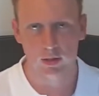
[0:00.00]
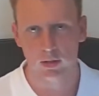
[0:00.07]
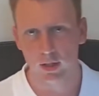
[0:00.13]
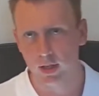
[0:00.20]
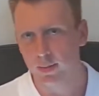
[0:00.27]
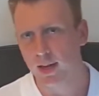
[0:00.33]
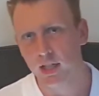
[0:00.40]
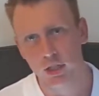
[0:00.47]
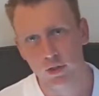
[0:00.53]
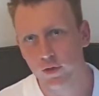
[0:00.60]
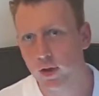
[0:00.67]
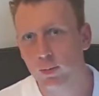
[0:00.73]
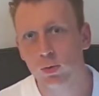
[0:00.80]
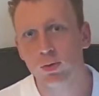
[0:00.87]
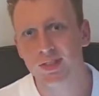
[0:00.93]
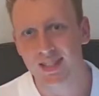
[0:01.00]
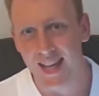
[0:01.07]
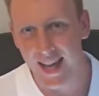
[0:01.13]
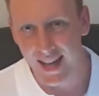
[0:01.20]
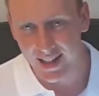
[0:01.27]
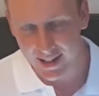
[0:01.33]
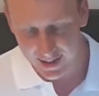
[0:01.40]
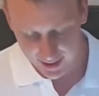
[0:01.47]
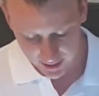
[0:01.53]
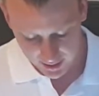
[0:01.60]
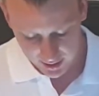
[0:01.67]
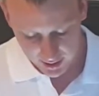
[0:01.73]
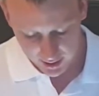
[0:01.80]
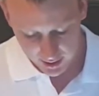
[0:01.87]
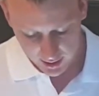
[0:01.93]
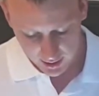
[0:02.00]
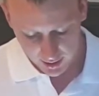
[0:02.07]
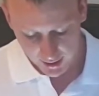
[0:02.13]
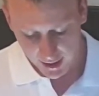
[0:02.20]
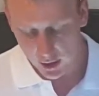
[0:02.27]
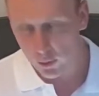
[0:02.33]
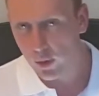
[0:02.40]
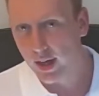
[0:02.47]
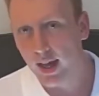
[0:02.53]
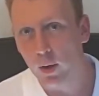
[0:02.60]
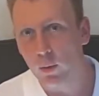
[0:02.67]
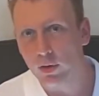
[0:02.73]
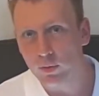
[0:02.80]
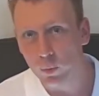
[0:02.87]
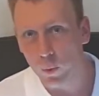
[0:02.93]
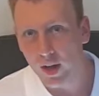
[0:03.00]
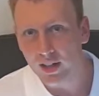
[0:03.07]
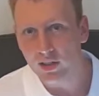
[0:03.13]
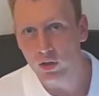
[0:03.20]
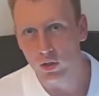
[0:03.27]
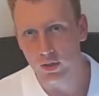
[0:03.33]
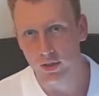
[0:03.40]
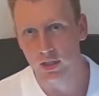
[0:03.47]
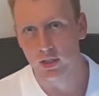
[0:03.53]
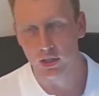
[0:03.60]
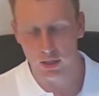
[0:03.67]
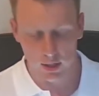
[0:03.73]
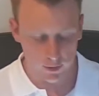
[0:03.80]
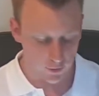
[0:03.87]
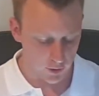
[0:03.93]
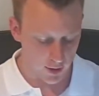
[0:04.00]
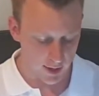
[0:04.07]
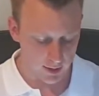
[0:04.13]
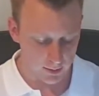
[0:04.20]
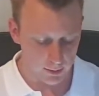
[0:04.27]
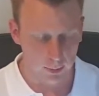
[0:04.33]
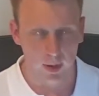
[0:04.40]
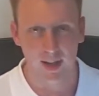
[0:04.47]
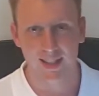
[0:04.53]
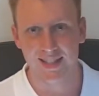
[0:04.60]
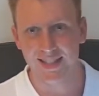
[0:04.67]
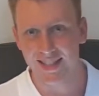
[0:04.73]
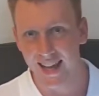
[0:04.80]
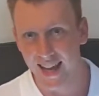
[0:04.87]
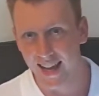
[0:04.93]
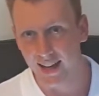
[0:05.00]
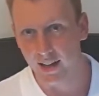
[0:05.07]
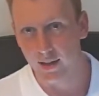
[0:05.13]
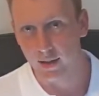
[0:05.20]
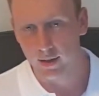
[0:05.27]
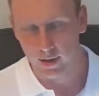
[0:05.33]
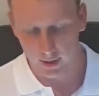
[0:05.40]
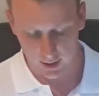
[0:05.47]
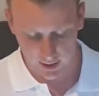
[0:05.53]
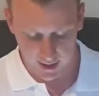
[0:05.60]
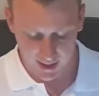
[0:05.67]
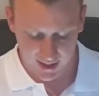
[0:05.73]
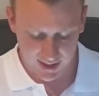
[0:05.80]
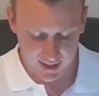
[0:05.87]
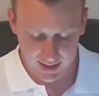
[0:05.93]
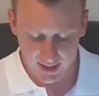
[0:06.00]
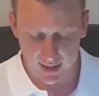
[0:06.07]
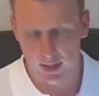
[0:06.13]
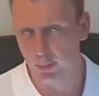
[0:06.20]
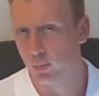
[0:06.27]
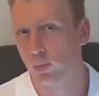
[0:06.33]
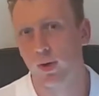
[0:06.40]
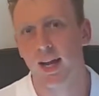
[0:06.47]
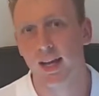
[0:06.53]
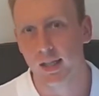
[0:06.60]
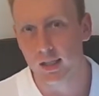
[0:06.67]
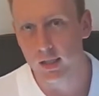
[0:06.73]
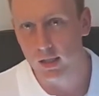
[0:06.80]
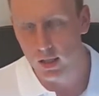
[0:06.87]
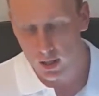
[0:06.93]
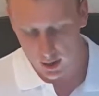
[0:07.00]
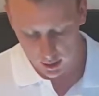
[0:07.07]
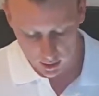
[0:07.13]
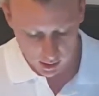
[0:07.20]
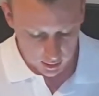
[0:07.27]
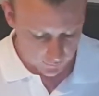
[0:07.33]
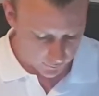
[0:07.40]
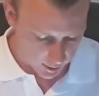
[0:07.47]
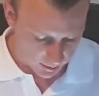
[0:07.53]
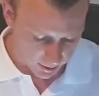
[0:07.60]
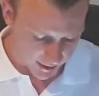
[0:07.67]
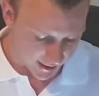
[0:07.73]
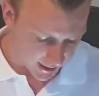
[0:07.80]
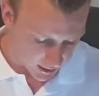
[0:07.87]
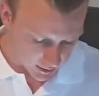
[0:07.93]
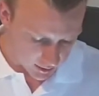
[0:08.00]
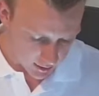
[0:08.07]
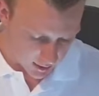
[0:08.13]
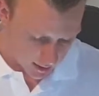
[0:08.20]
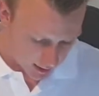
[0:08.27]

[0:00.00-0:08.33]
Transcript: Right? Imagine if I bought 10. Okay, to work out what one costs, I just divide by 10. Okay, in this case I bought X, so I'll divide by X.